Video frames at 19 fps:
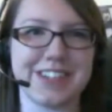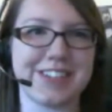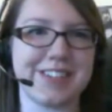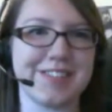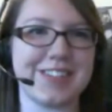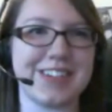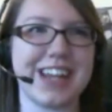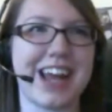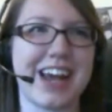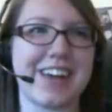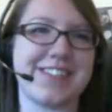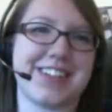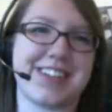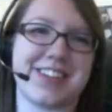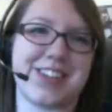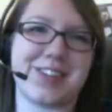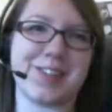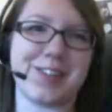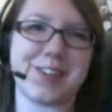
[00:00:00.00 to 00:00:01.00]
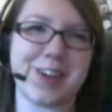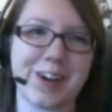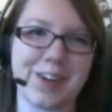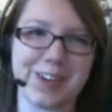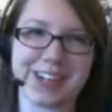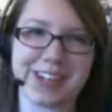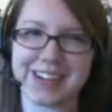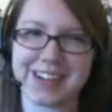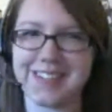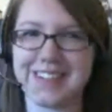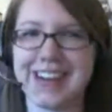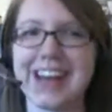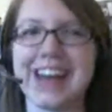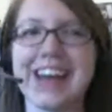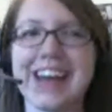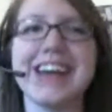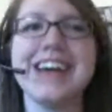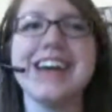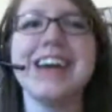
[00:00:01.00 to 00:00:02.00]
and would have to throw it
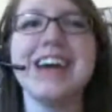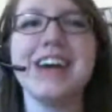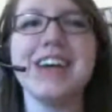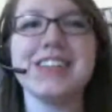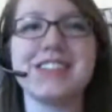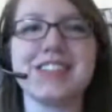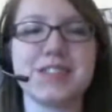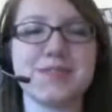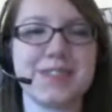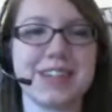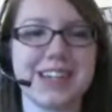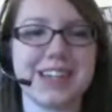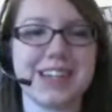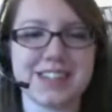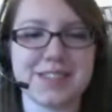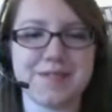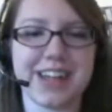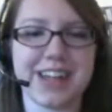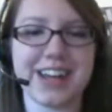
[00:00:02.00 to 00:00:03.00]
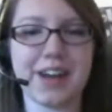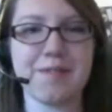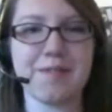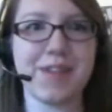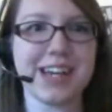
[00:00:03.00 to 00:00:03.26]
away just because I'm like, I'm